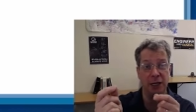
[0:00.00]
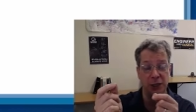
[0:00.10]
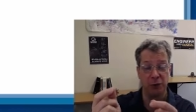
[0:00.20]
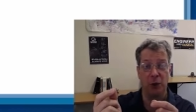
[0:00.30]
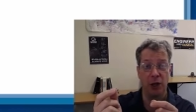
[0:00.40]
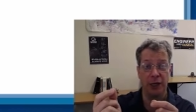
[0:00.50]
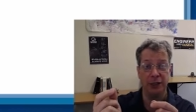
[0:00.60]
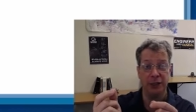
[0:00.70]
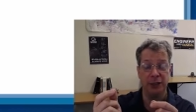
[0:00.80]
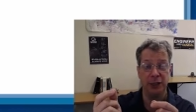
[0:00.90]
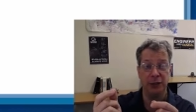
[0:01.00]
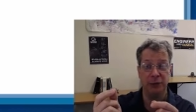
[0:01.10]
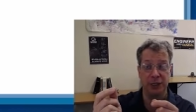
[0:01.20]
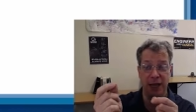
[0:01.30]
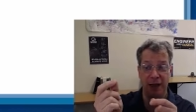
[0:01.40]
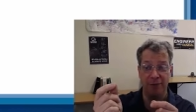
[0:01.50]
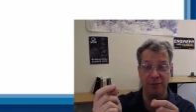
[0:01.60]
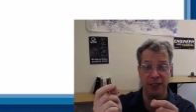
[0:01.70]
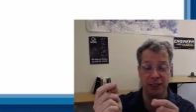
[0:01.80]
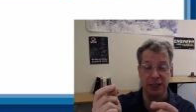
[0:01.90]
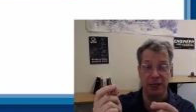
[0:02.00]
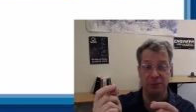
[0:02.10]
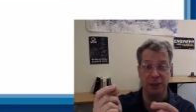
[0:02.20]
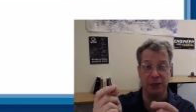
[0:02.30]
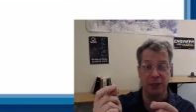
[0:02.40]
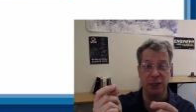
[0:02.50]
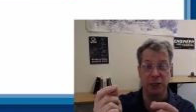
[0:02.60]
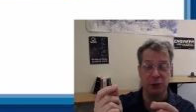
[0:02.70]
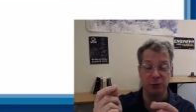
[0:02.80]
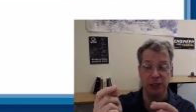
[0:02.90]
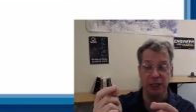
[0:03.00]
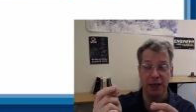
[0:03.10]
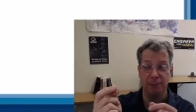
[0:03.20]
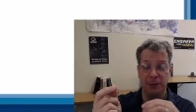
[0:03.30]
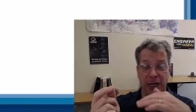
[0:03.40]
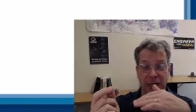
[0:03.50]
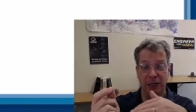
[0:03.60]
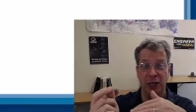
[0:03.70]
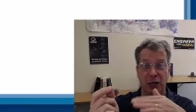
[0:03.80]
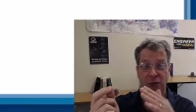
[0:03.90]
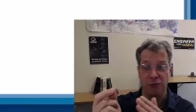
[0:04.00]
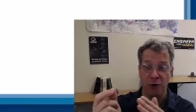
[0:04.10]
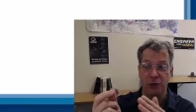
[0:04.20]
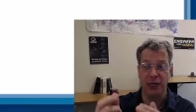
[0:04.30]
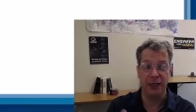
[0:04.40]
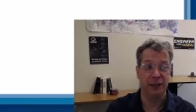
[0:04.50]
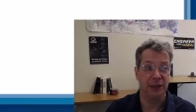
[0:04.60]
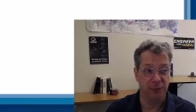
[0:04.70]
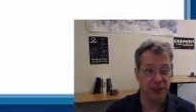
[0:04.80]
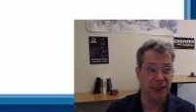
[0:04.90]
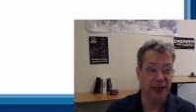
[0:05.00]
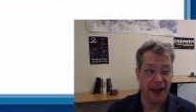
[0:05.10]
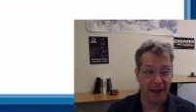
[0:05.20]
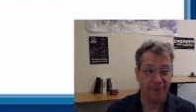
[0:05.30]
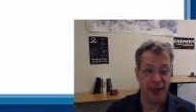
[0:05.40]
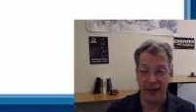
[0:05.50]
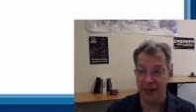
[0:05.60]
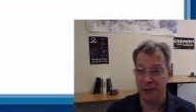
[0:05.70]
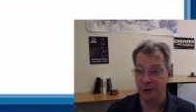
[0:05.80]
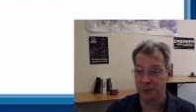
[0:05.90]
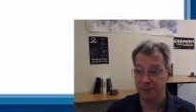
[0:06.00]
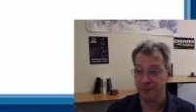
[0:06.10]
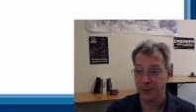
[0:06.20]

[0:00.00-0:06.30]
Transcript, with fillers: And so all I need to do is have the segment that is doing the update rotate to be at that angle.